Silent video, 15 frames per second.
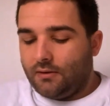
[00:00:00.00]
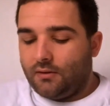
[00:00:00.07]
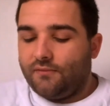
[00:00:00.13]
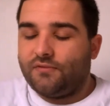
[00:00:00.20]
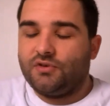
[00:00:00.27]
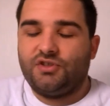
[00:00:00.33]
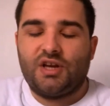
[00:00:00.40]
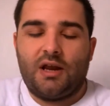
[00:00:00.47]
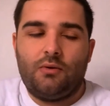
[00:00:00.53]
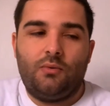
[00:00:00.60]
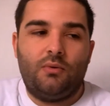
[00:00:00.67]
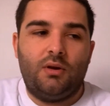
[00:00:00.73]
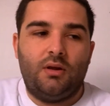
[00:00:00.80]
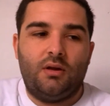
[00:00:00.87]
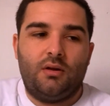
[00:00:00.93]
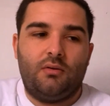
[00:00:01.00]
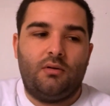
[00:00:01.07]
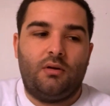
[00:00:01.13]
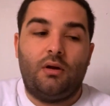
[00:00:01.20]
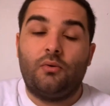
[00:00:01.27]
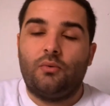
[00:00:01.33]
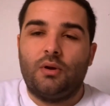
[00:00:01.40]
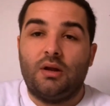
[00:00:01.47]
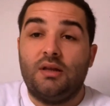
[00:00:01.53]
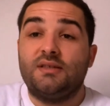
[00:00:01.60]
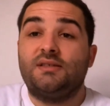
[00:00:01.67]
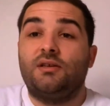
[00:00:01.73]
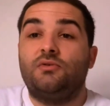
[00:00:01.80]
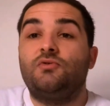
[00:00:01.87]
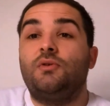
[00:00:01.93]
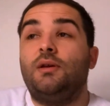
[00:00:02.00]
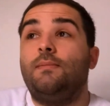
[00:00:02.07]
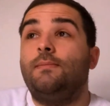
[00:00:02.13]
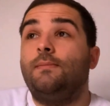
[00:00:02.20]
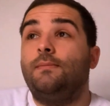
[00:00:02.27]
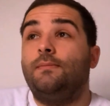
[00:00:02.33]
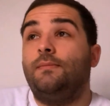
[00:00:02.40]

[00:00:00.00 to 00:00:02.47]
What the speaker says: For January, an unrealistic dream.